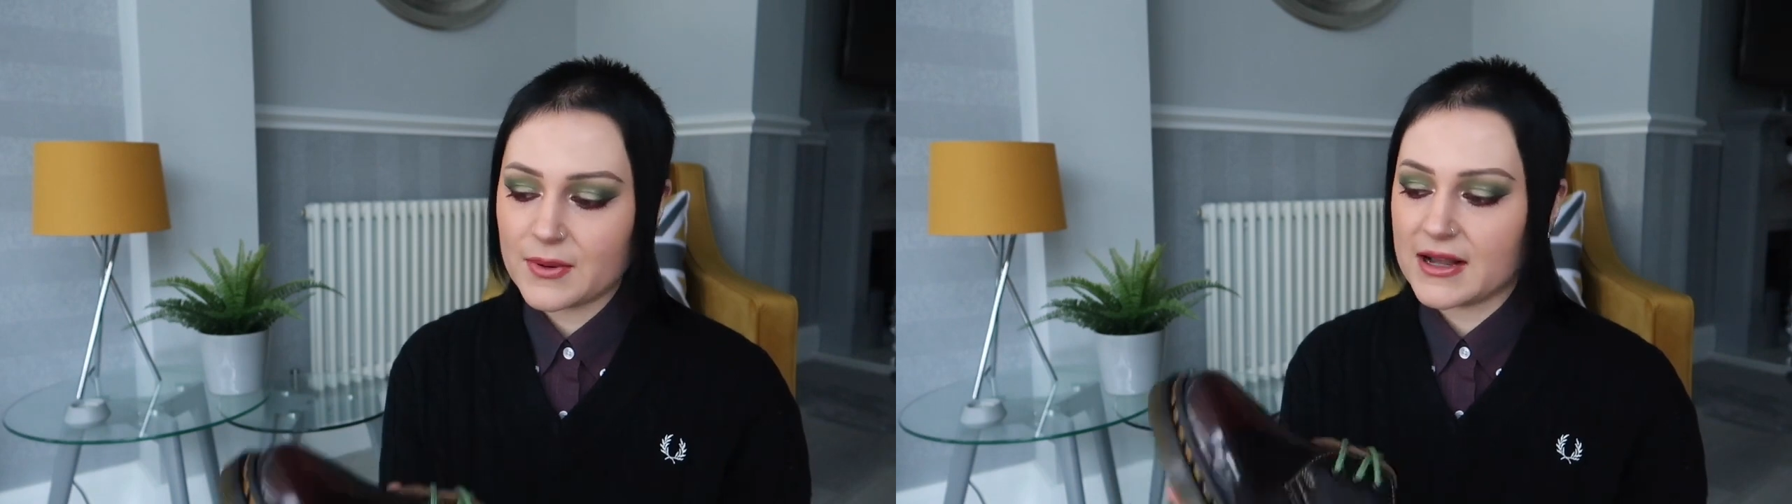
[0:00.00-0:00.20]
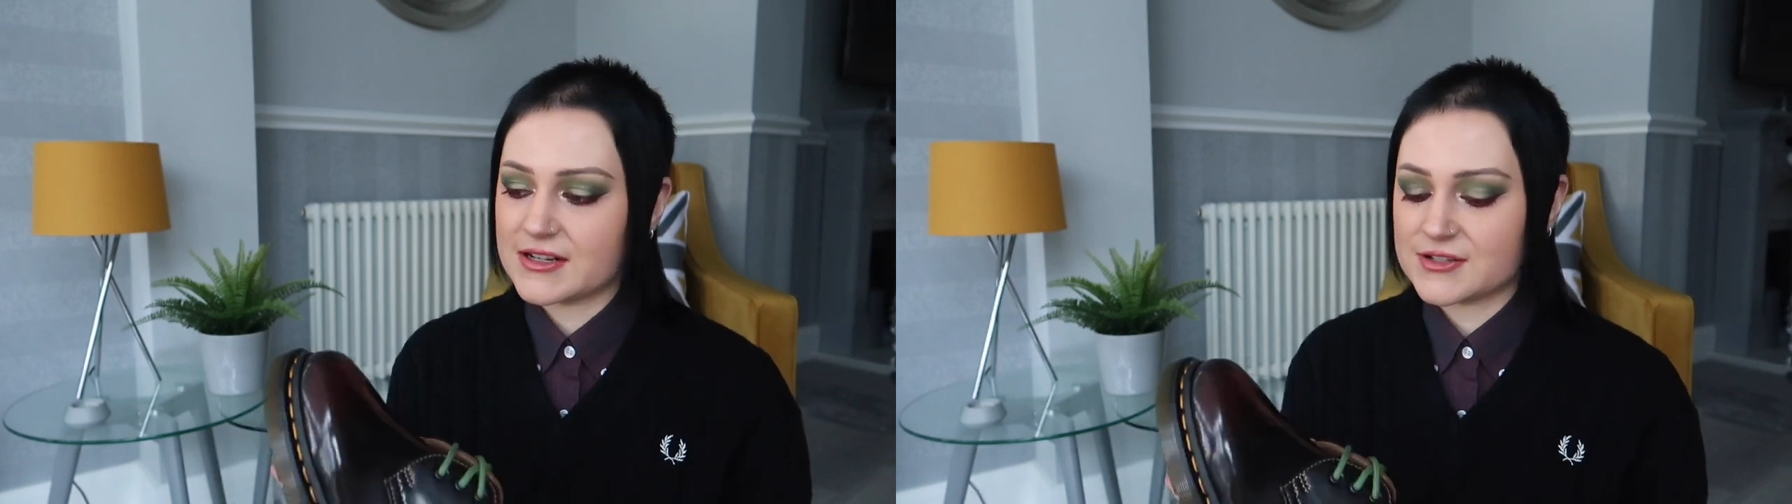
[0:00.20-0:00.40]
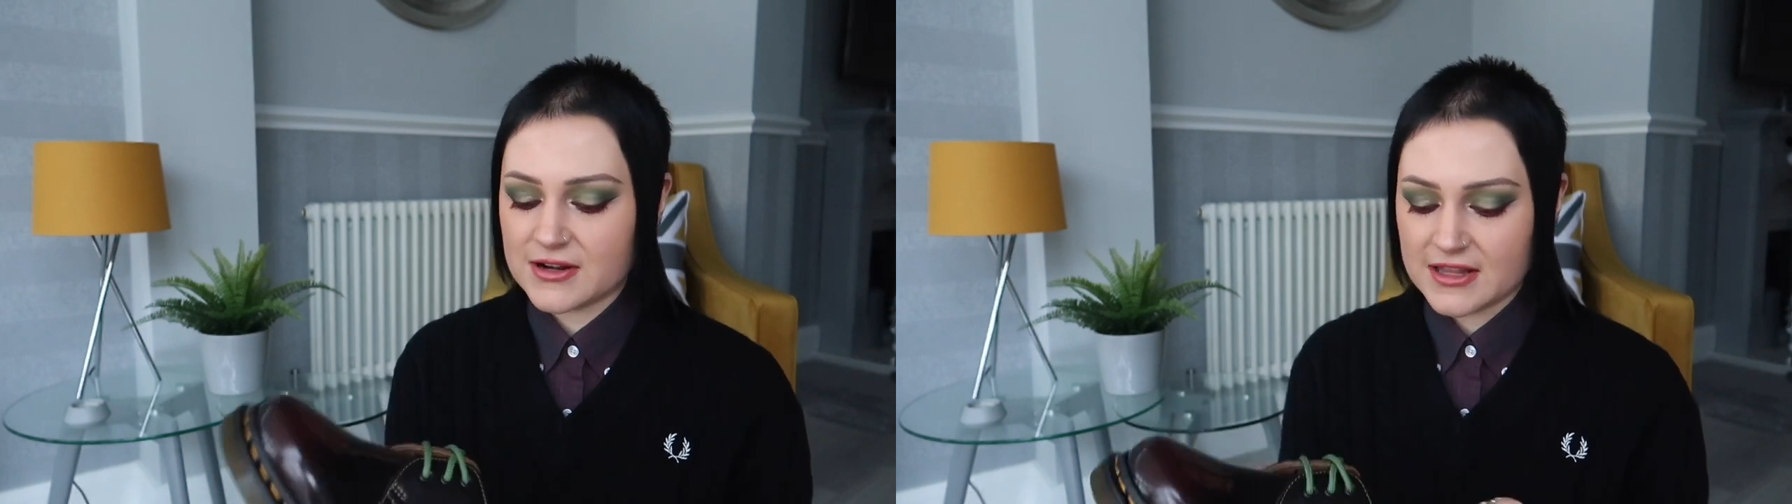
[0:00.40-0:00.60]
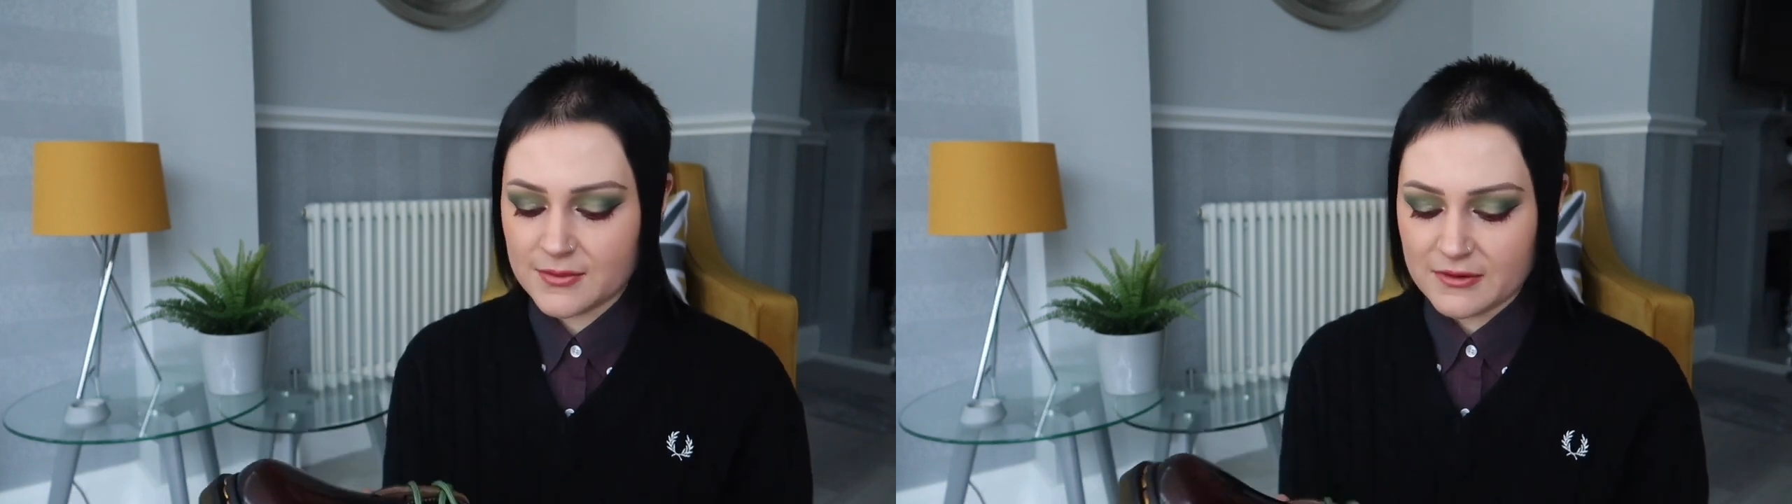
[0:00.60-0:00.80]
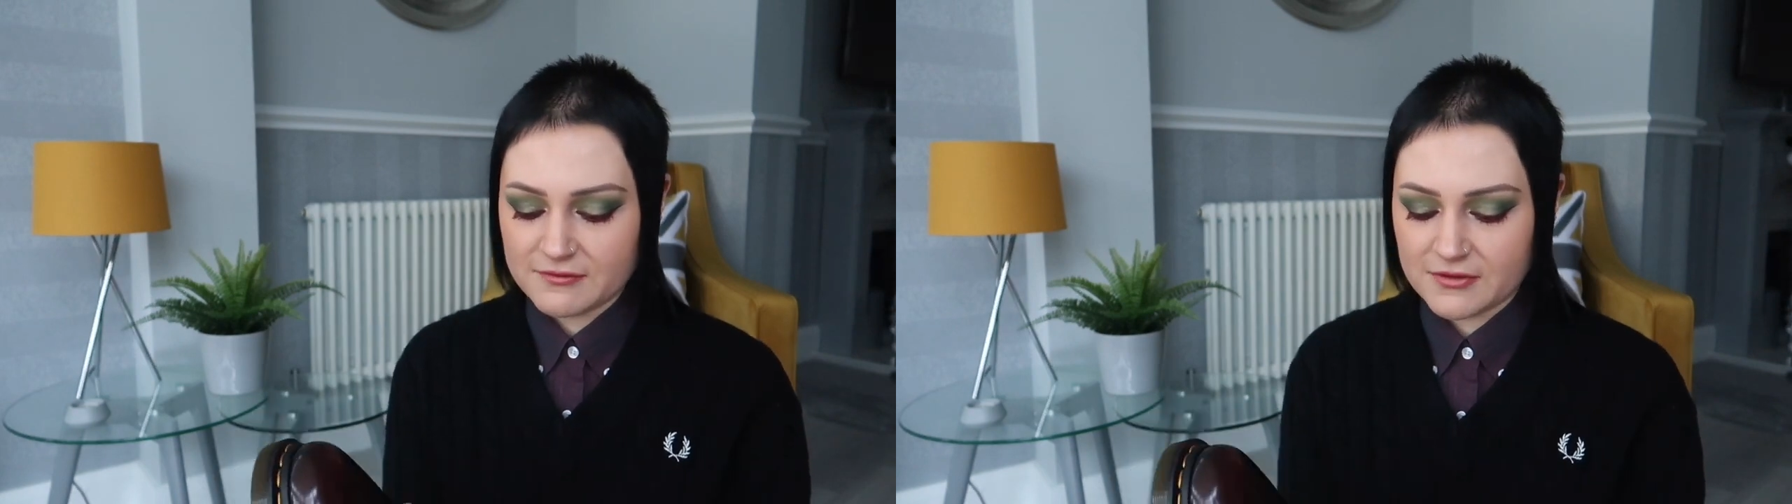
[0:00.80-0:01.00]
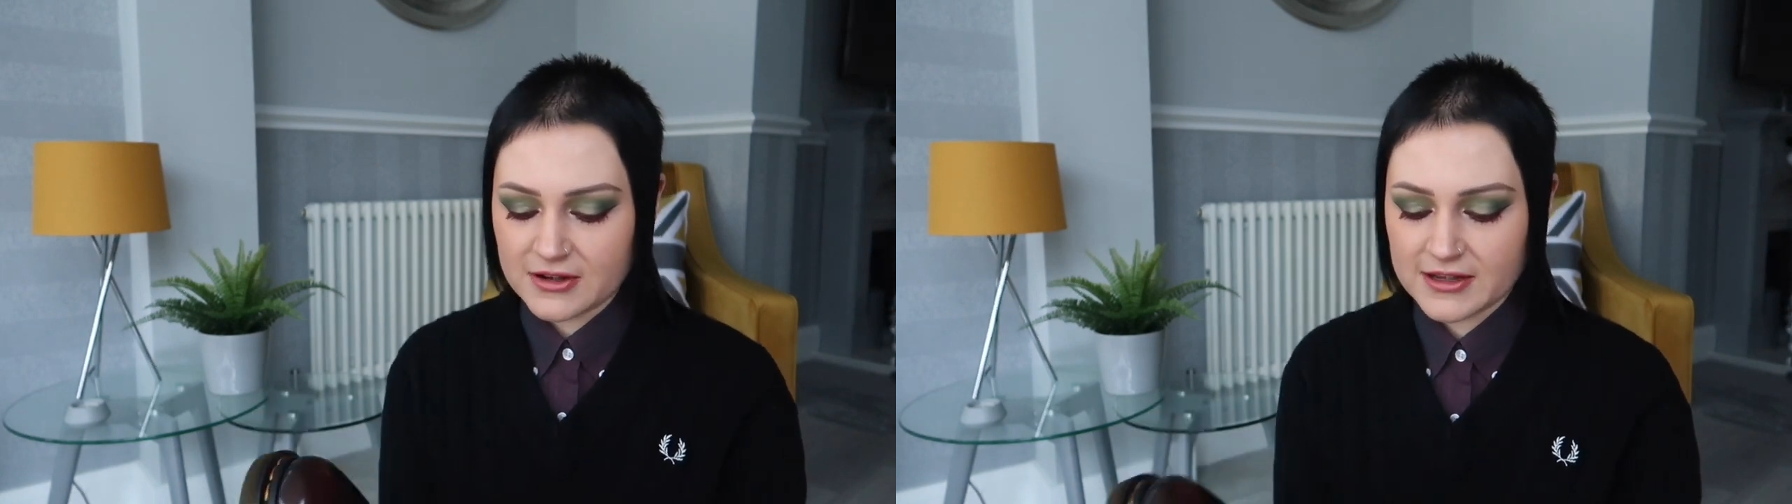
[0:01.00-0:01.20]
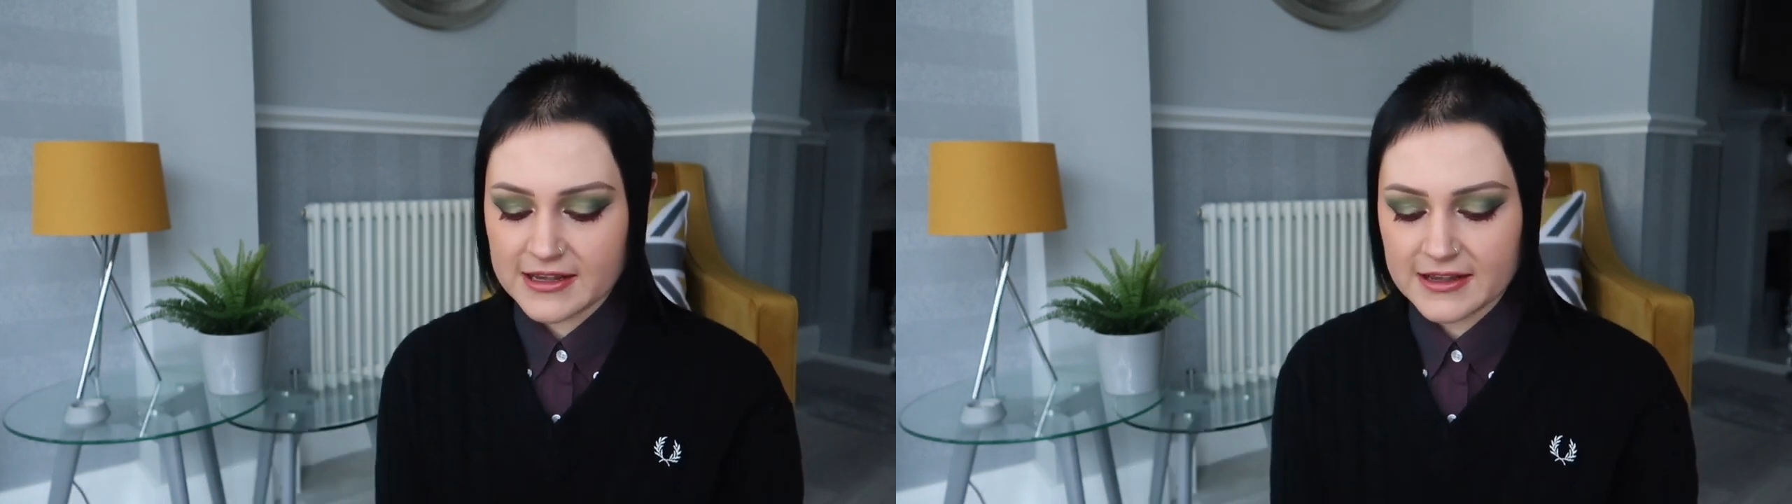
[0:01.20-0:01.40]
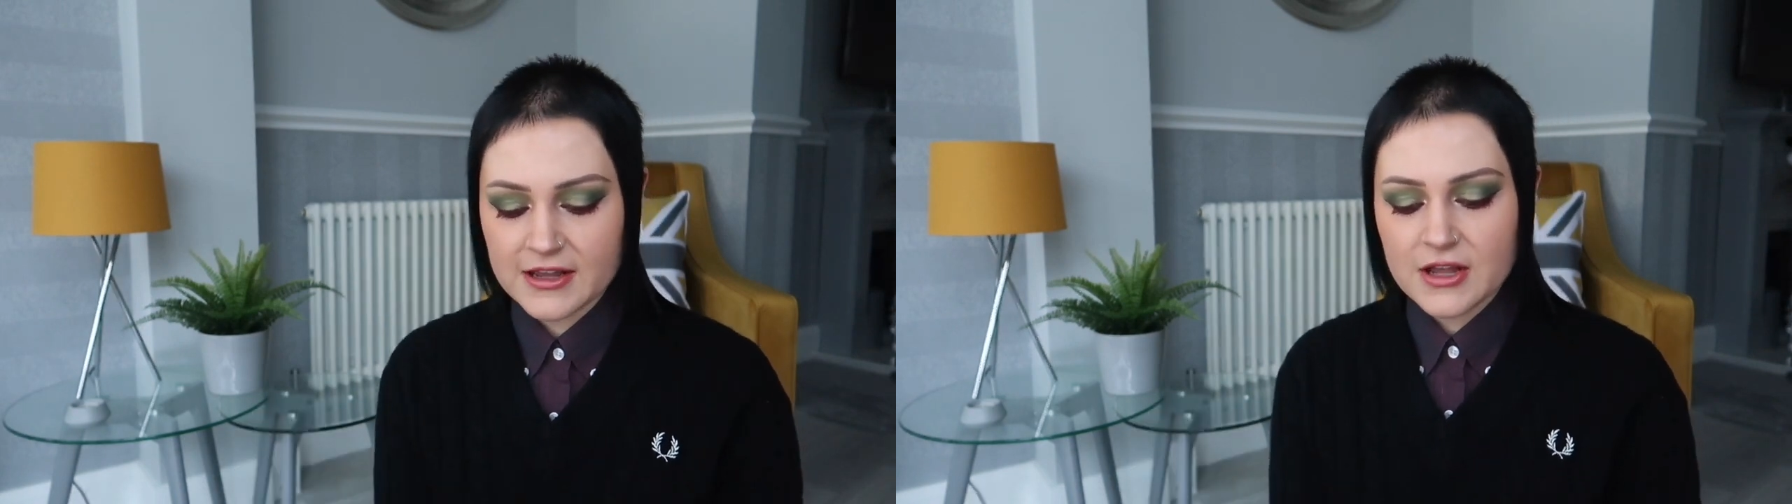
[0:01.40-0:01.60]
but I can try them on for you.